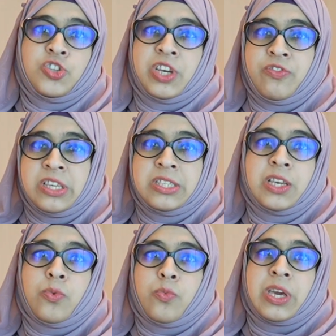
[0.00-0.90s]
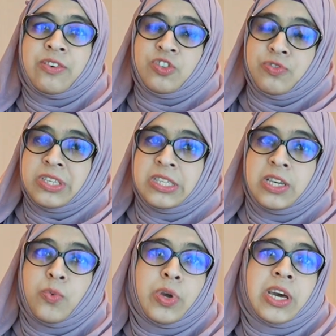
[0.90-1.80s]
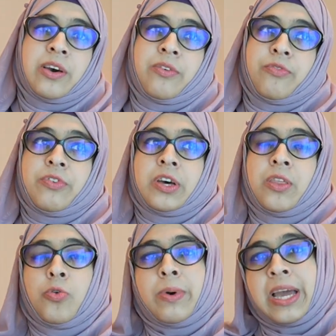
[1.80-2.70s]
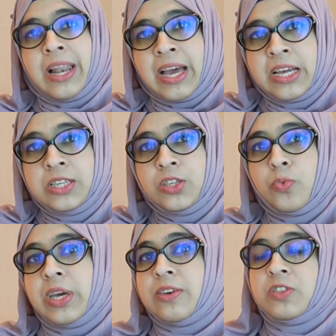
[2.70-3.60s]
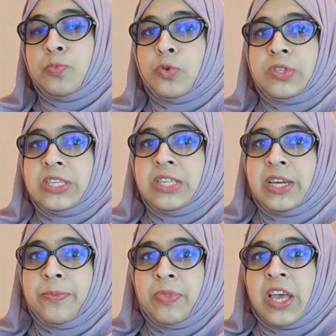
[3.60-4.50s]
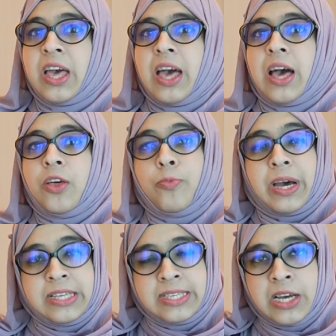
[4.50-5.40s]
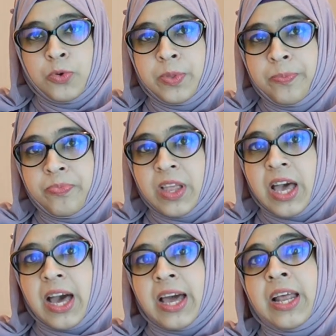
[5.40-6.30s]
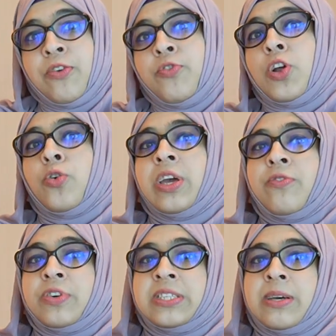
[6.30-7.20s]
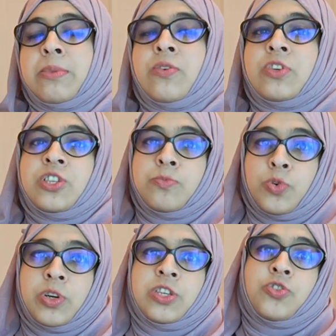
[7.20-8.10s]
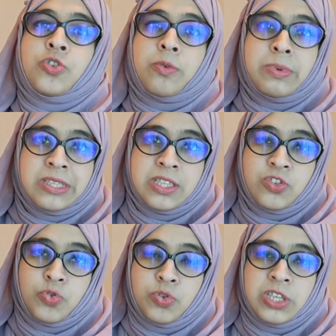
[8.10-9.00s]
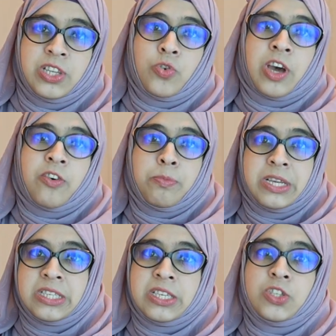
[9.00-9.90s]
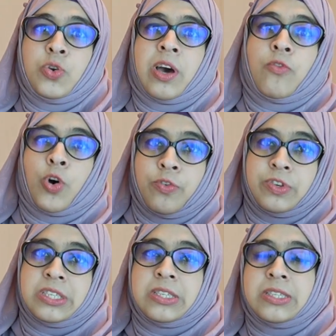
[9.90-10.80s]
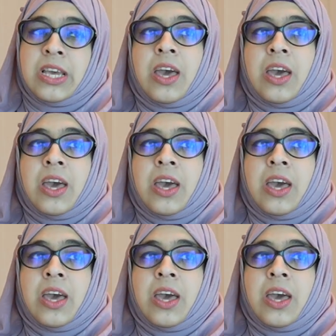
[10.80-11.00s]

JVC, we have JVC, we have Dubai Land, we have Sports City, Dubai South. And if you're looking for something which is more into your business routine, you have meetings, you have offices,